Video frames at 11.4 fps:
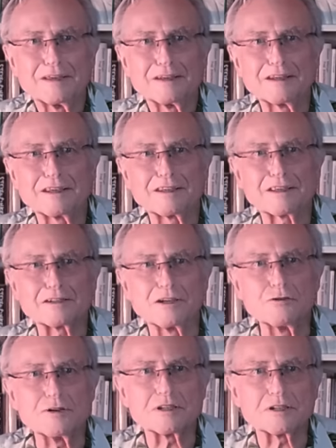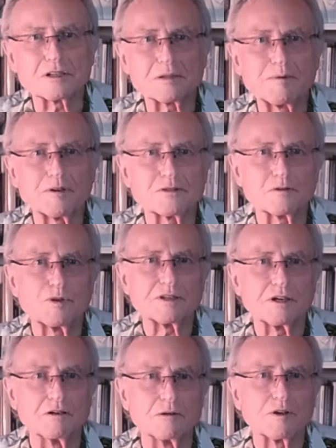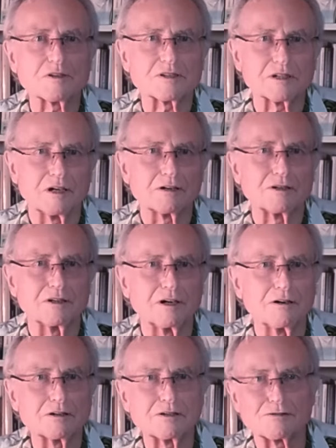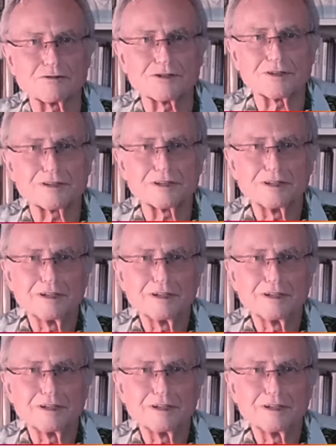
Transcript: There's no reason to suppose that we're the only ones that are conscious.